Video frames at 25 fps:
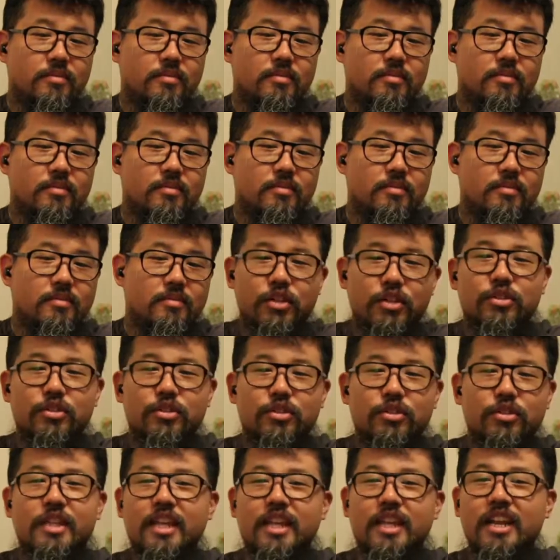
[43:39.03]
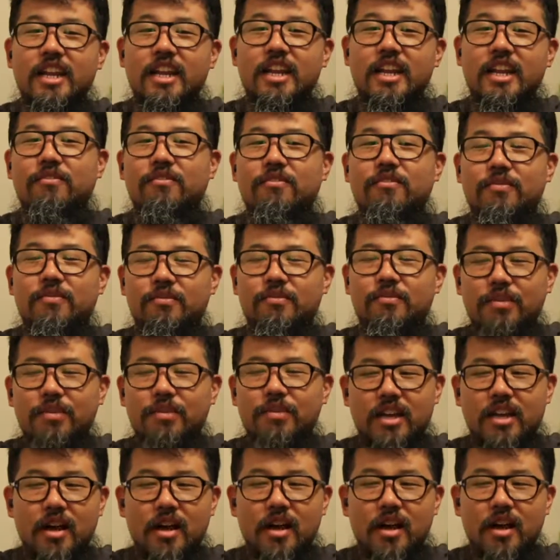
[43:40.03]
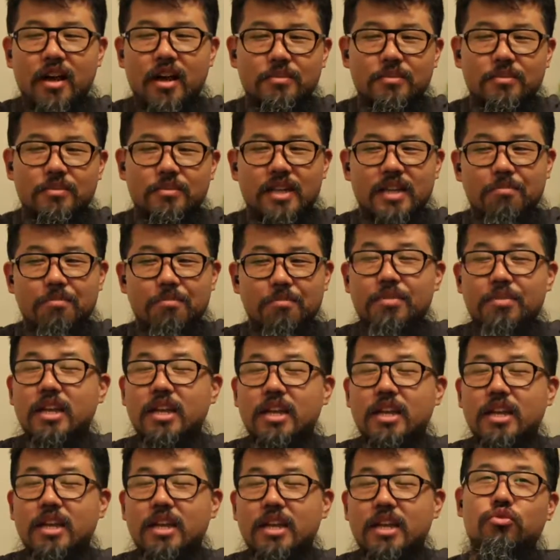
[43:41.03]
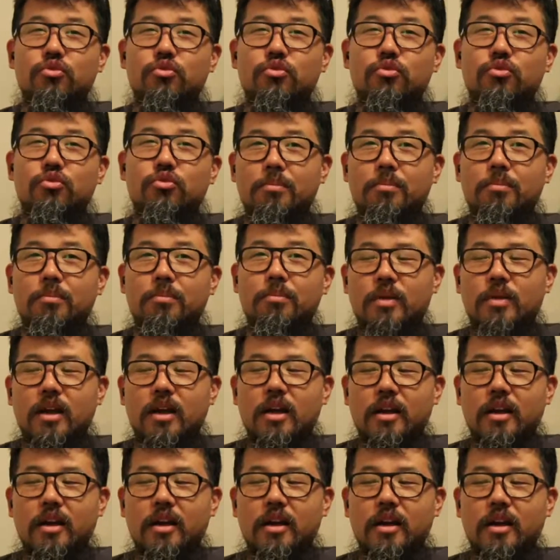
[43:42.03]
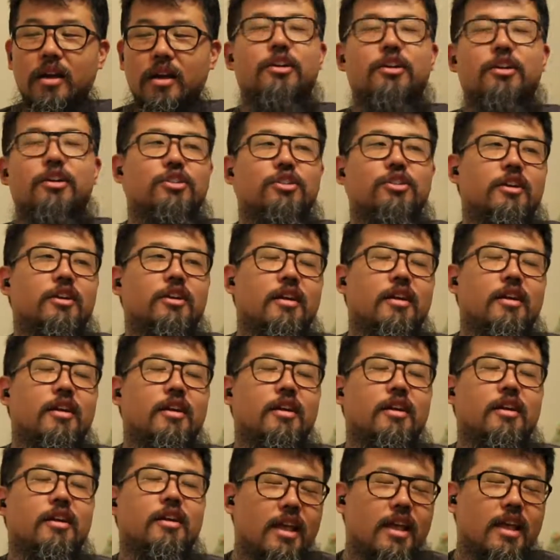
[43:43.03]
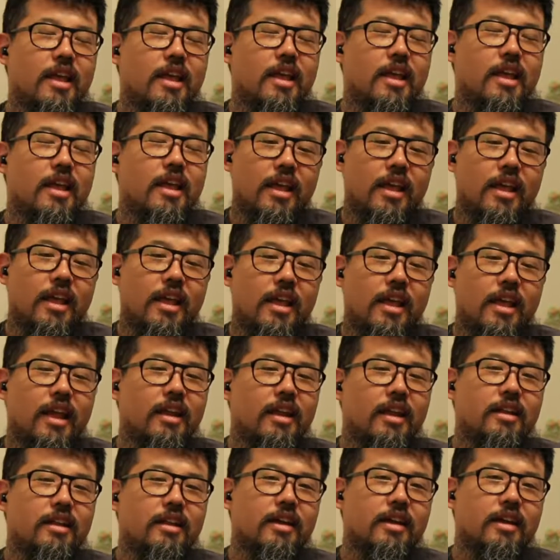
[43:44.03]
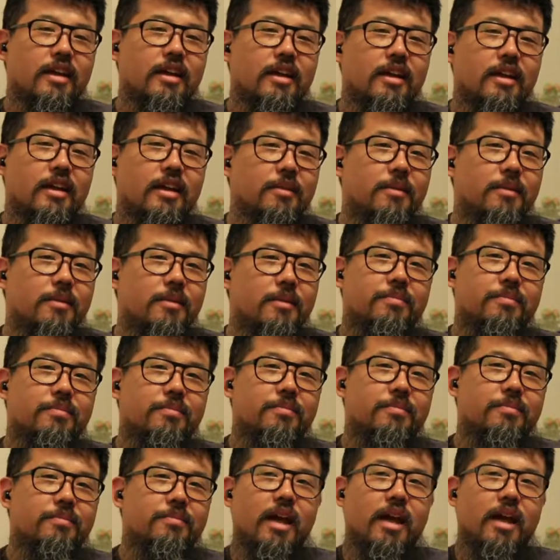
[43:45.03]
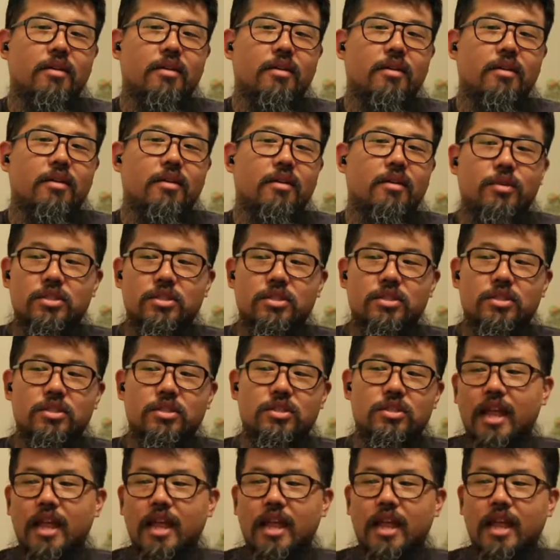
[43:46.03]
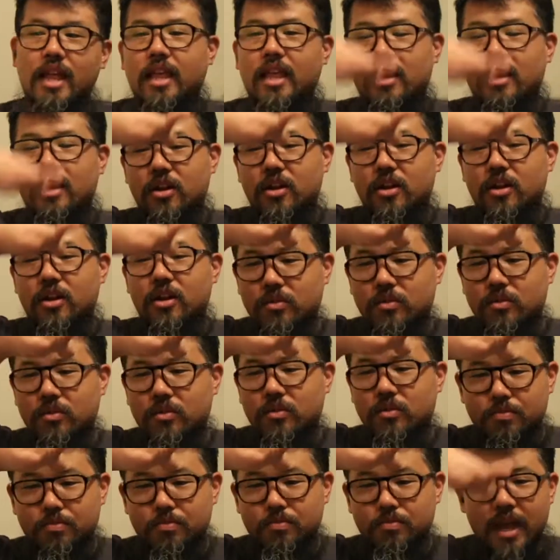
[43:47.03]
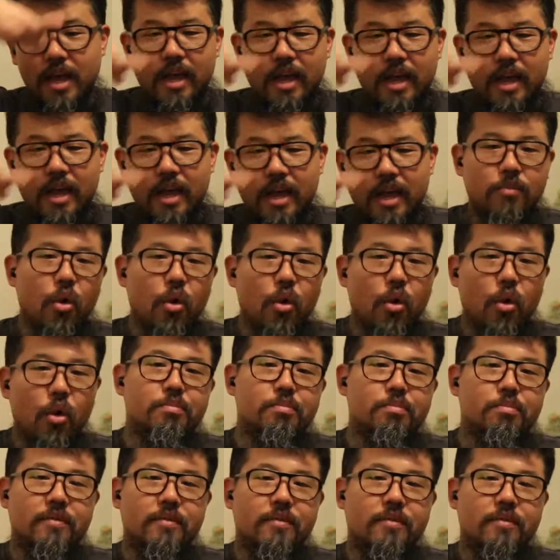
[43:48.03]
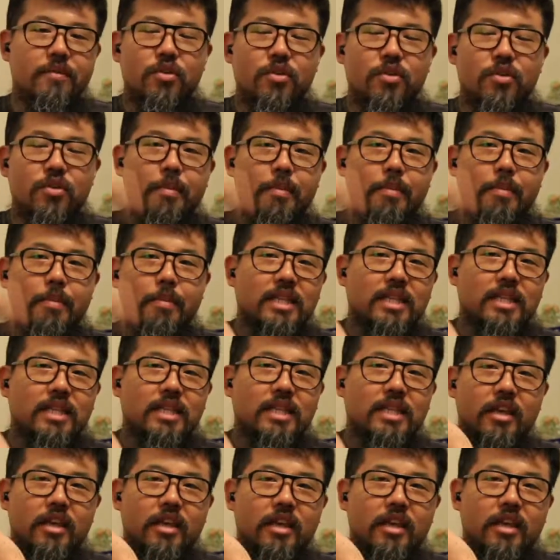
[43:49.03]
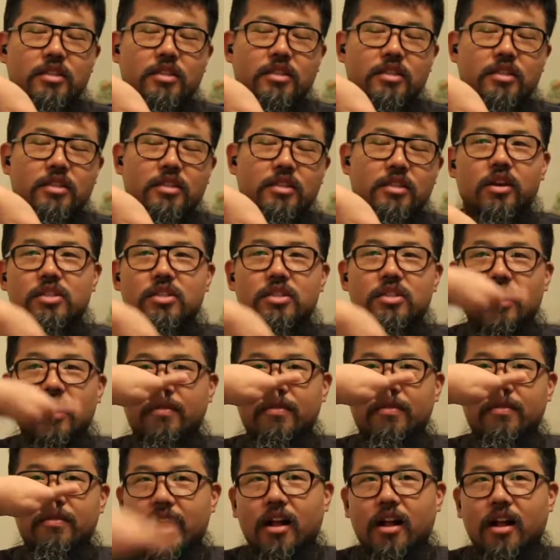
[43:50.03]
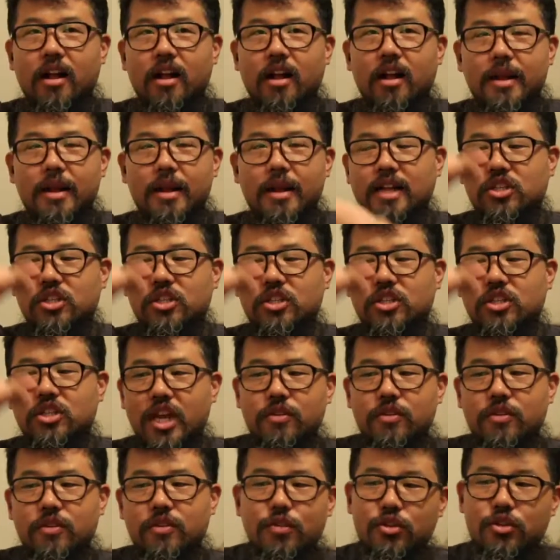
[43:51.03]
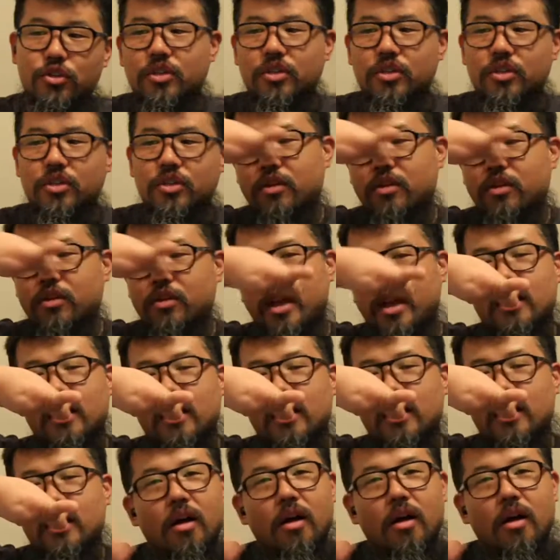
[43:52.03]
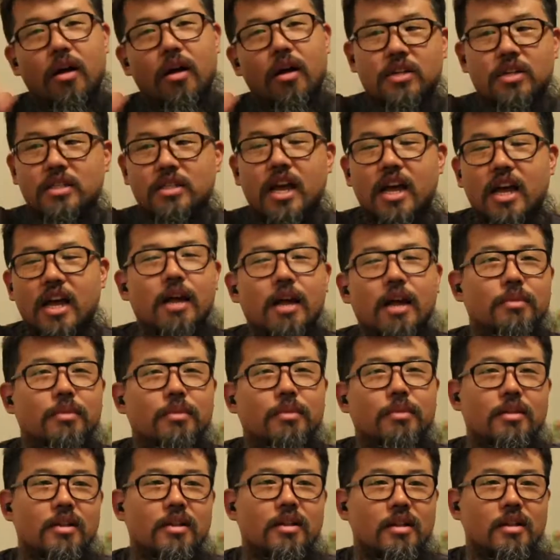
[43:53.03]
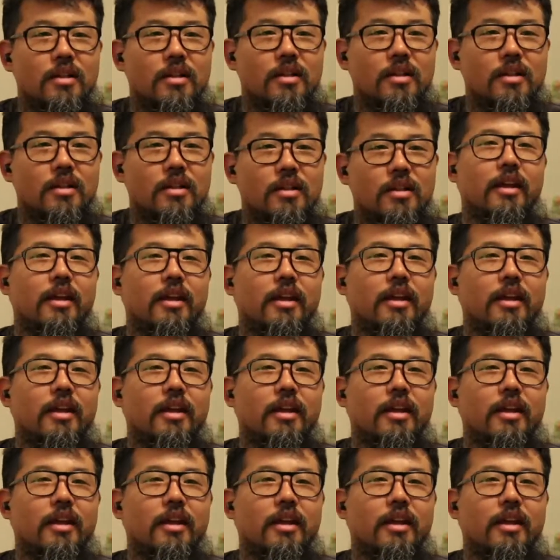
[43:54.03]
interestingly enough, becomes a bit of a Trump caricature, and which so then they, by old Biff going to the past to give his younger self that almanac to change the future, they created an alternate timeline,